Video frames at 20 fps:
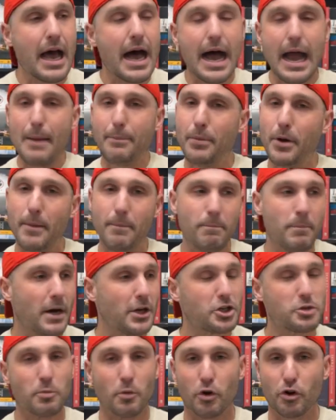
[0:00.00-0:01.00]
I put
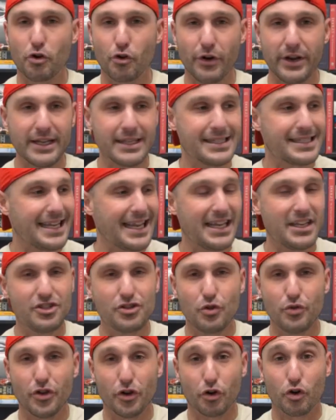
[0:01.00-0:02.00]
much more credence
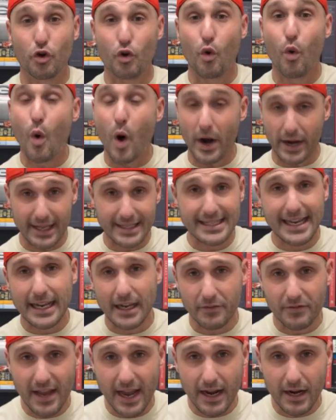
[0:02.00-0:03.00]
into their
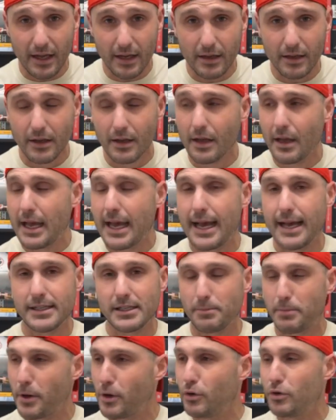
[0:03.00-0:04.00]
quantitative data as
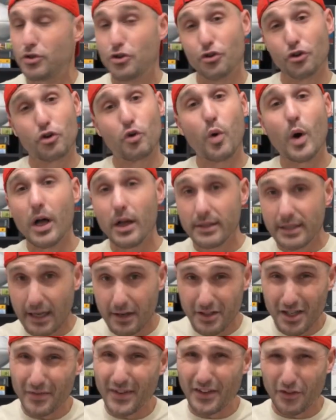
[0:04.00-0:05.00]
opposed to their qualitative
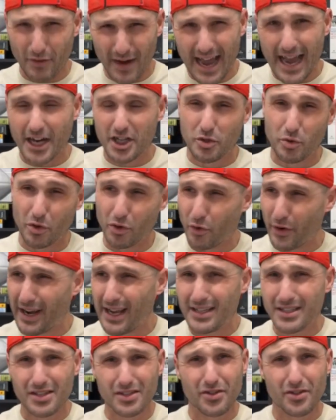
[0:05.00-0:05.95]
stuff, like their actual grades.